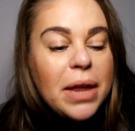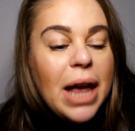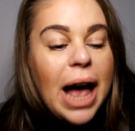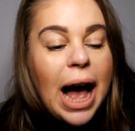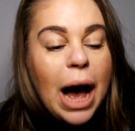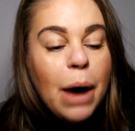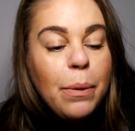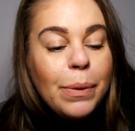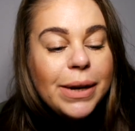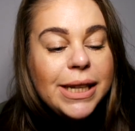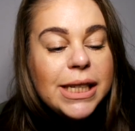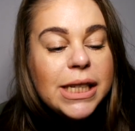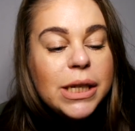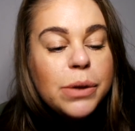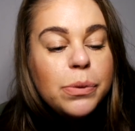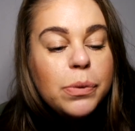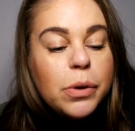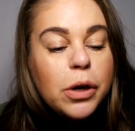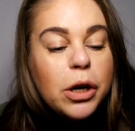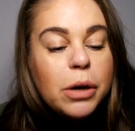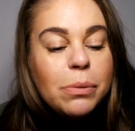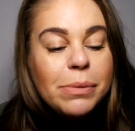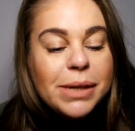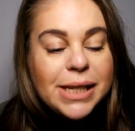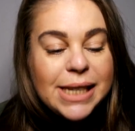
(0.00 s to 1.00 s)
Our winter
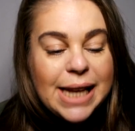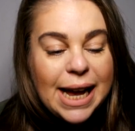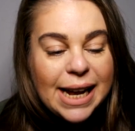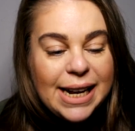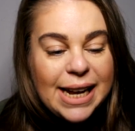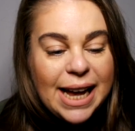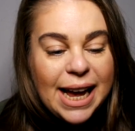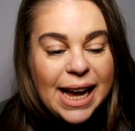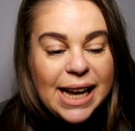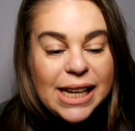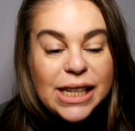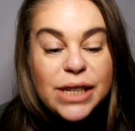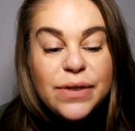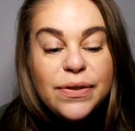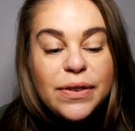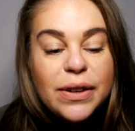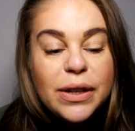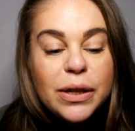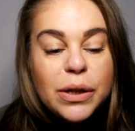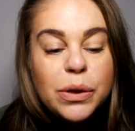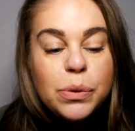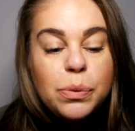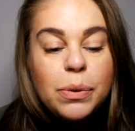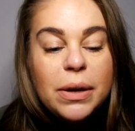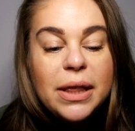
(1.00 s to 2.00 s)
warmers edit is
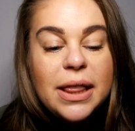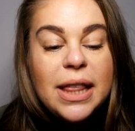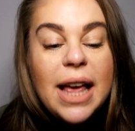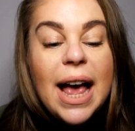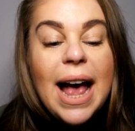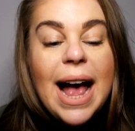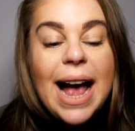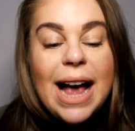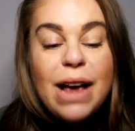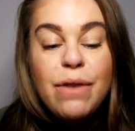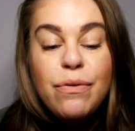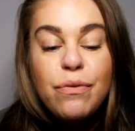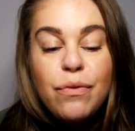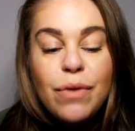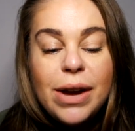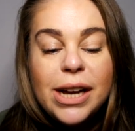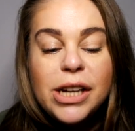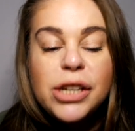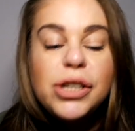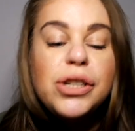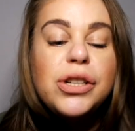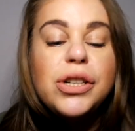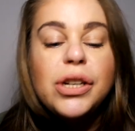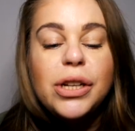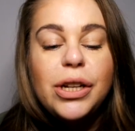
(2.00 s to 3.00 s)
filled with
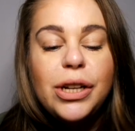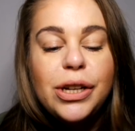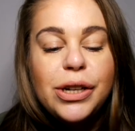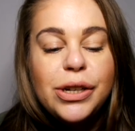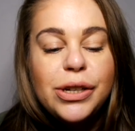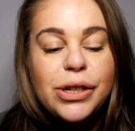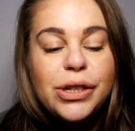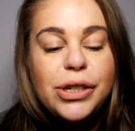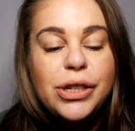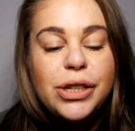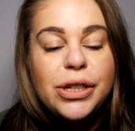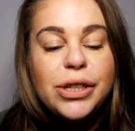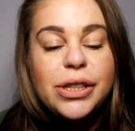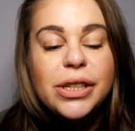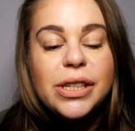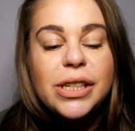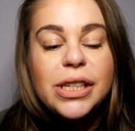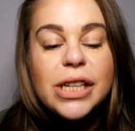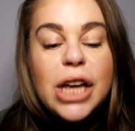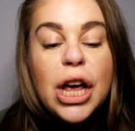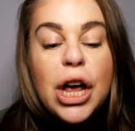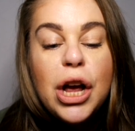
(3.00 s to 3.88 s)
enriched lotions,